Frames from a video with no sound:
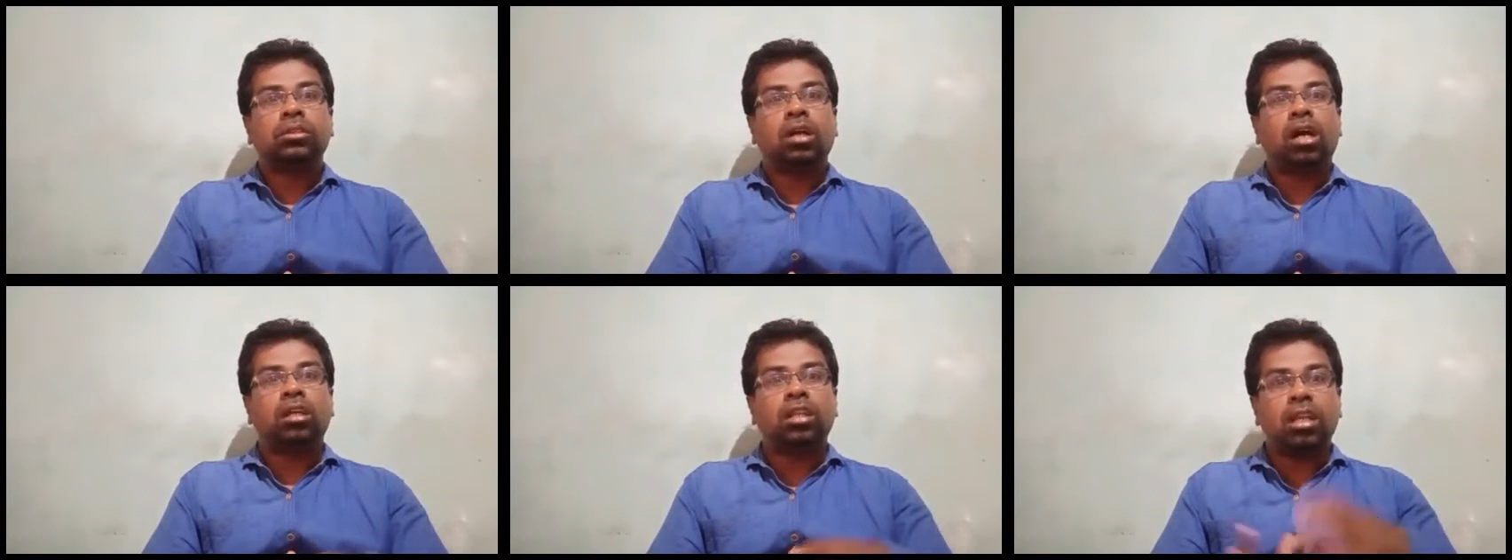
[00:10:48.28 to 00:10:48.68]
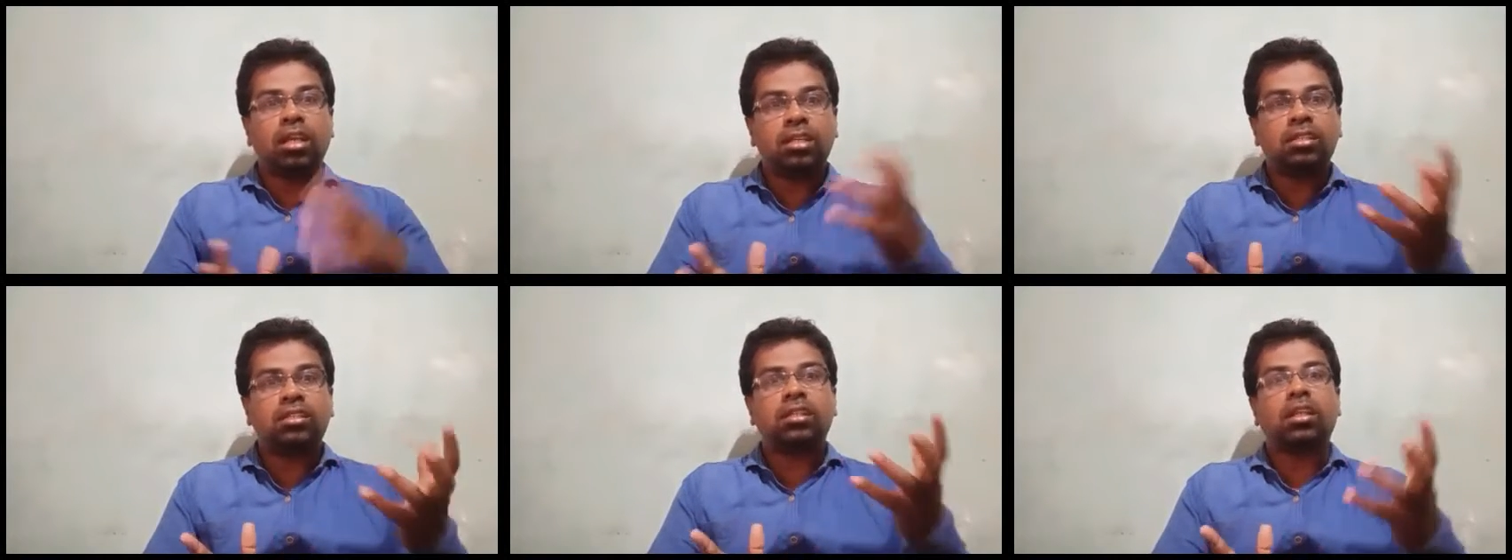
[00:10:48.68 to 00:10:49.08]

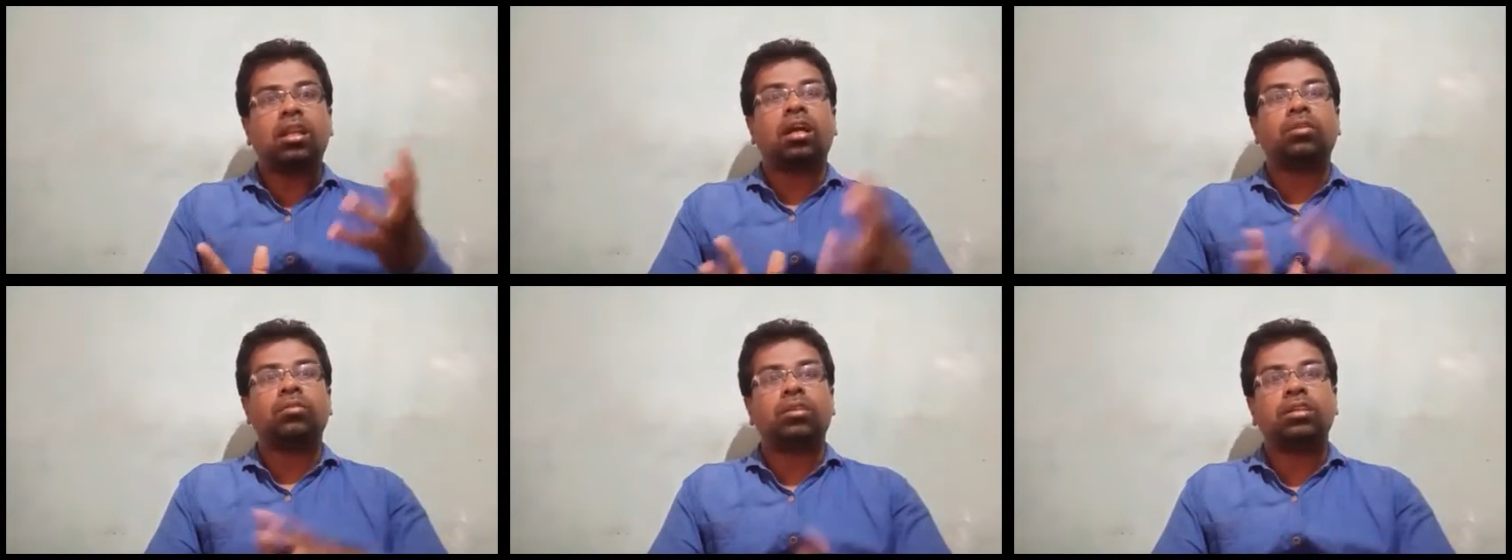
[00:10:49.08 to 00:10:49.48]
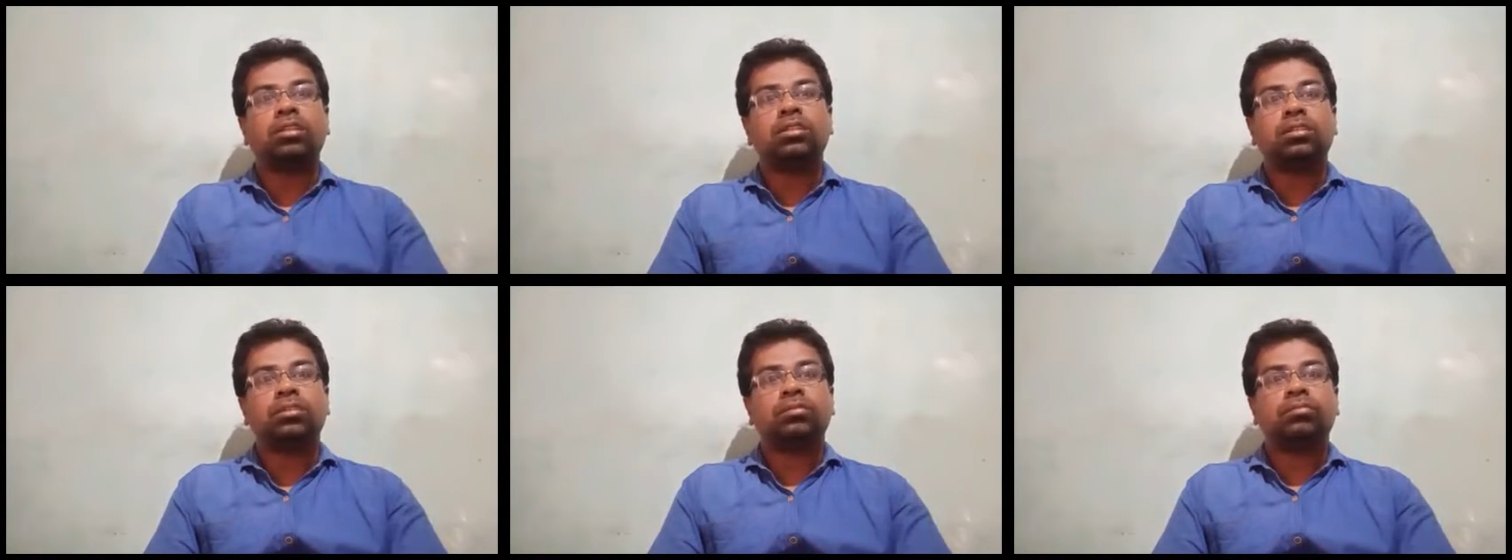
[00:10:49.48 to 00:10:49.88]
Analyze the
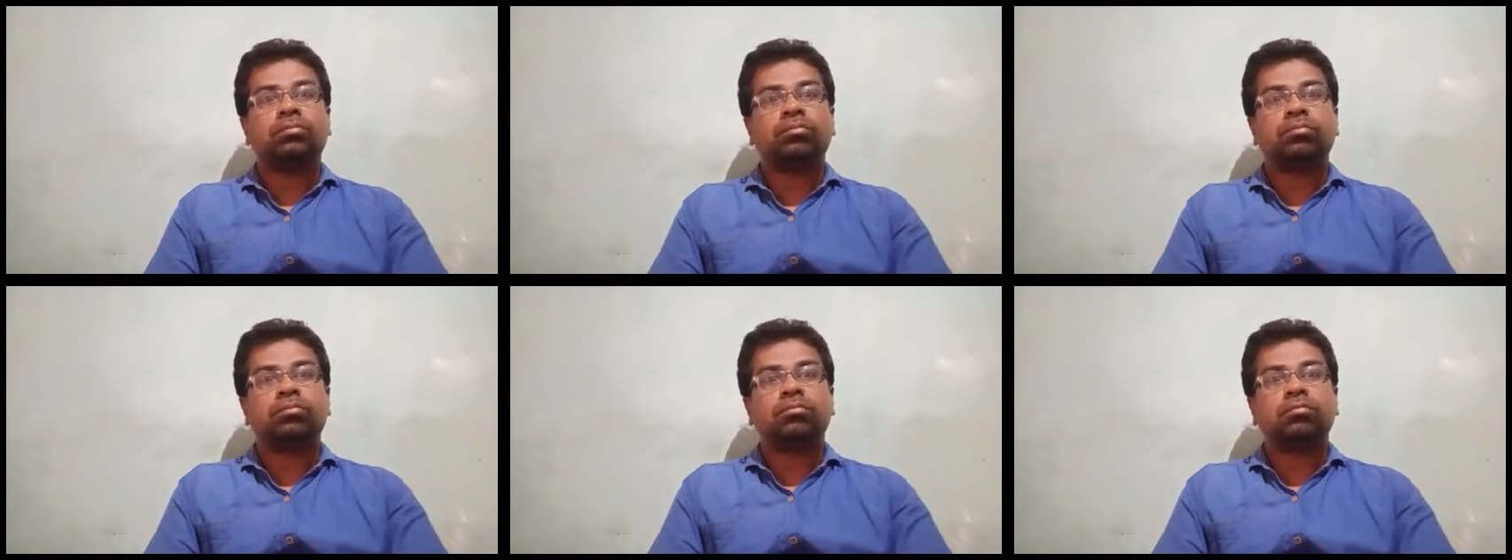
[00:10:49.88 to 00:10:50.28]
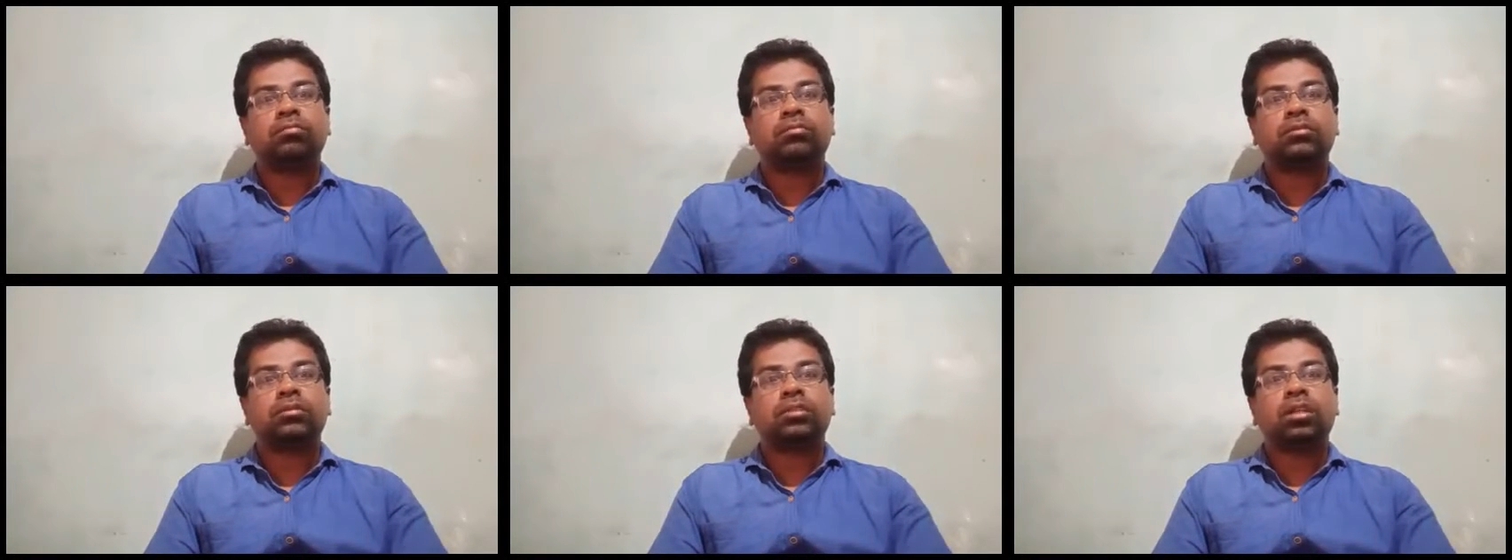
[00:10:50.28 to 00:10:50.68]
language,
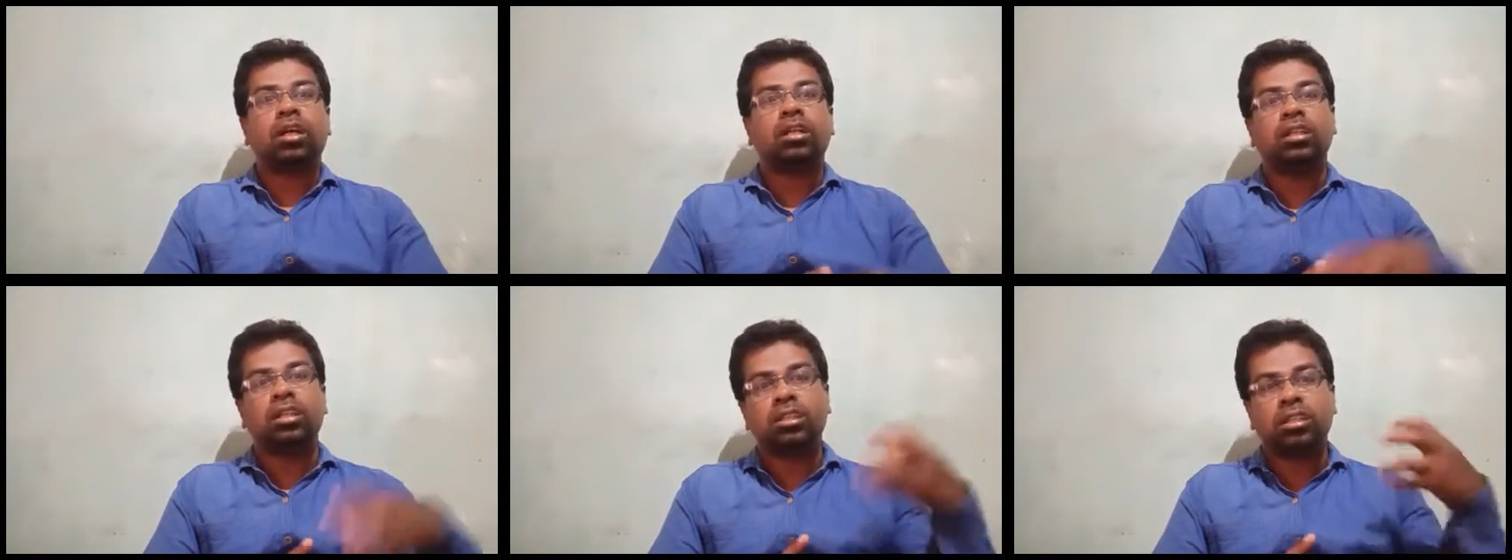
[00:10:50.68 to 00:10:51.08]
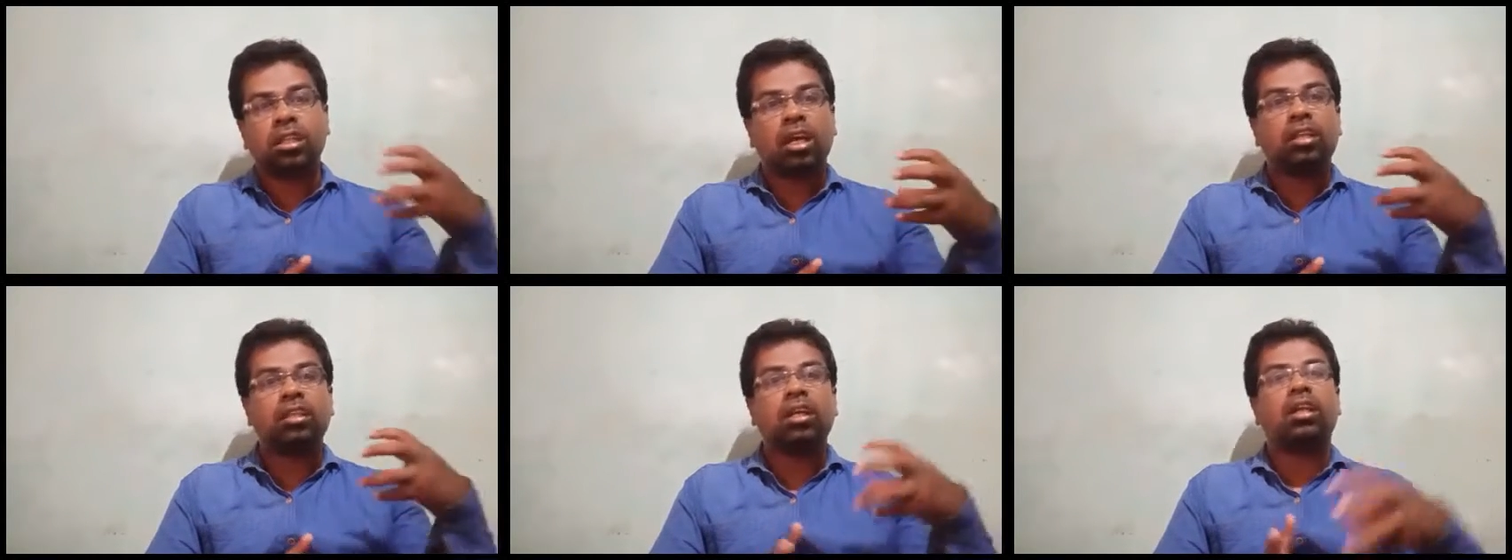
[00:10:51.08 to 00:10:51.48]

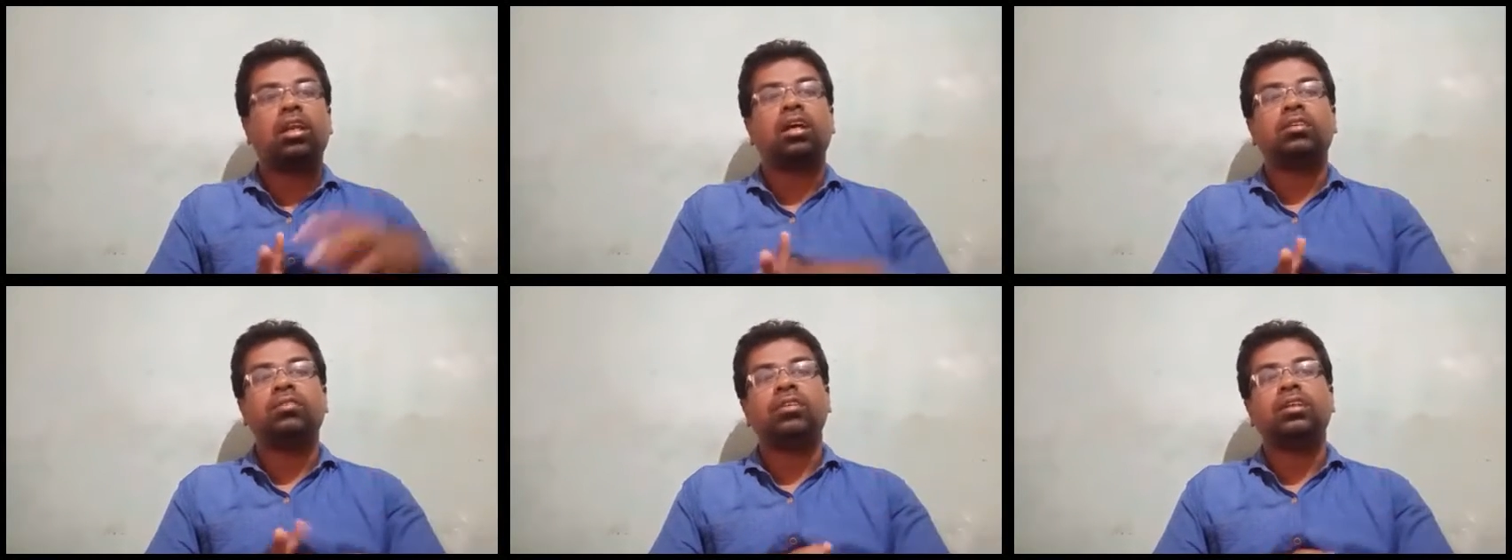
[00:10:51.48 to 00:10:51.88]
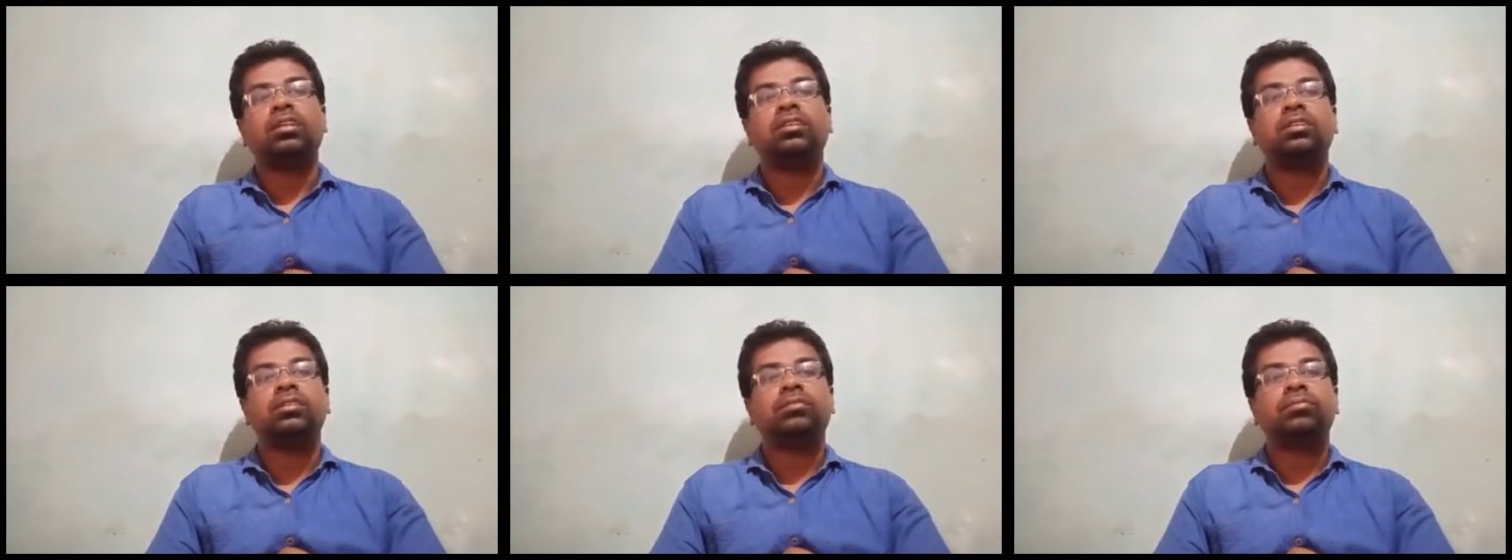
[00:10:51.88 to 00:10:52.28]
understand the
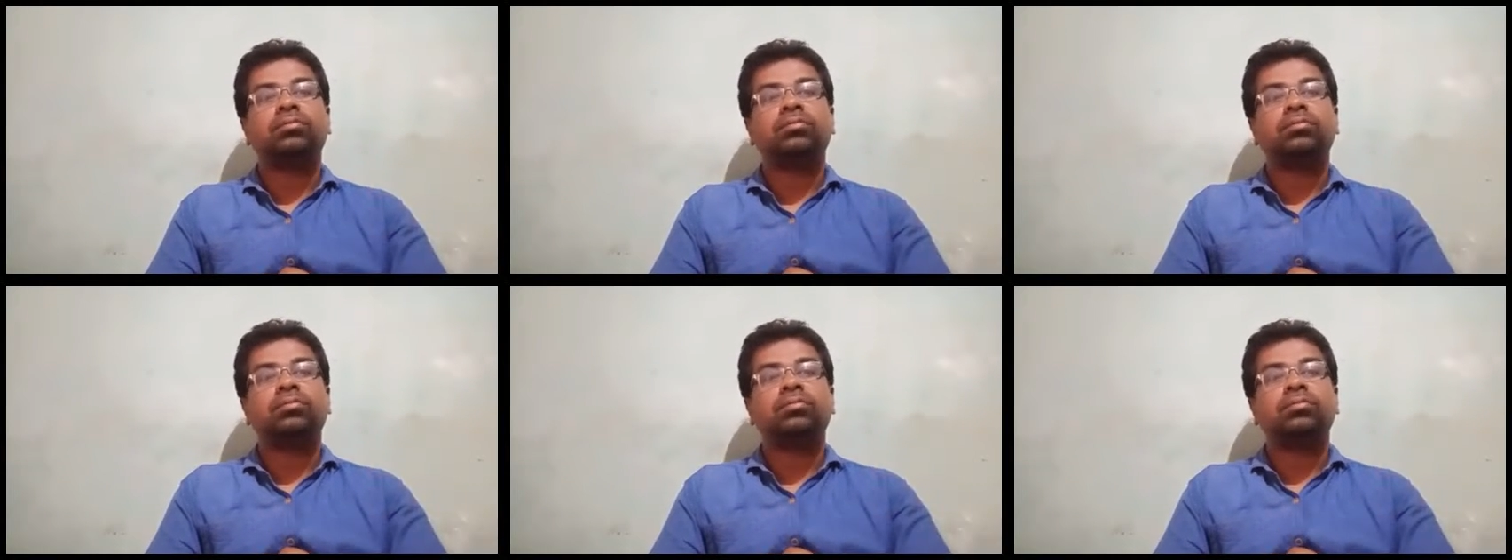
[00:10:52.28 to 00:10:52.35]
language,